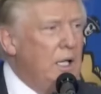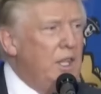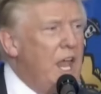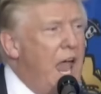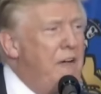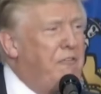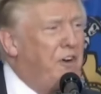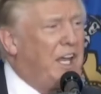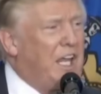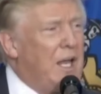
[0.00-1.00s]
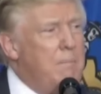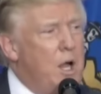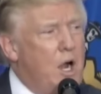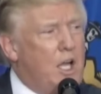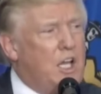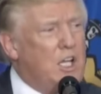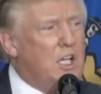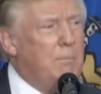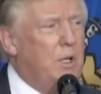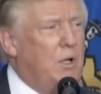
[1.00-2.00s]
the African American
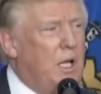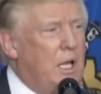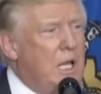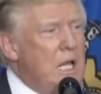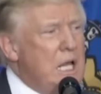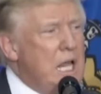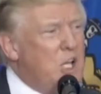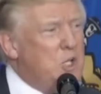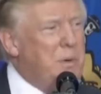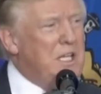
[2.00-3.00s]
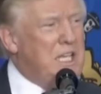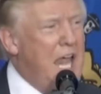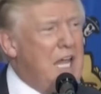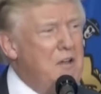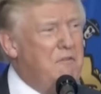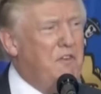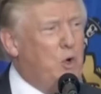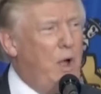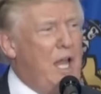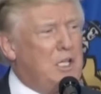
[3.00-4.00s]
community has been taken for
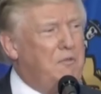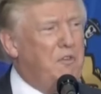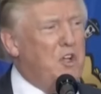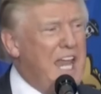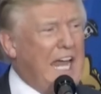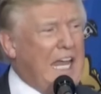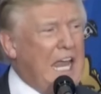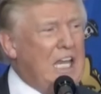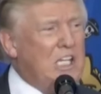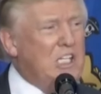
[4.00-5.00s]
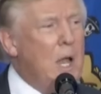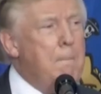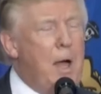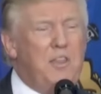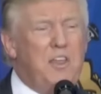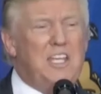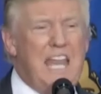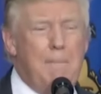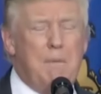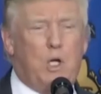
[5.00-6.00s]
granted for decades by the
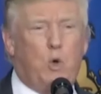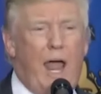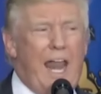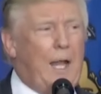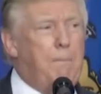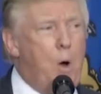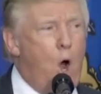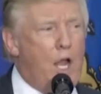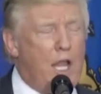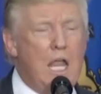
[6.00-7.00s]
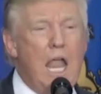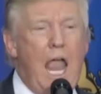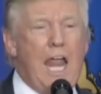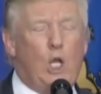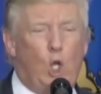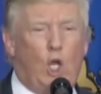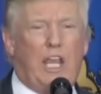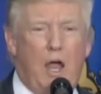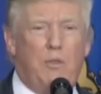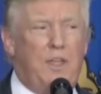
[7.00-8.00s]
Democratic Party, and look
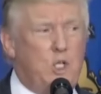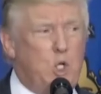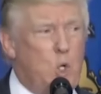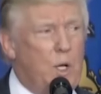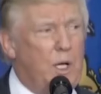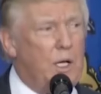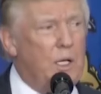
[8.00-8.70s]
how they're doing.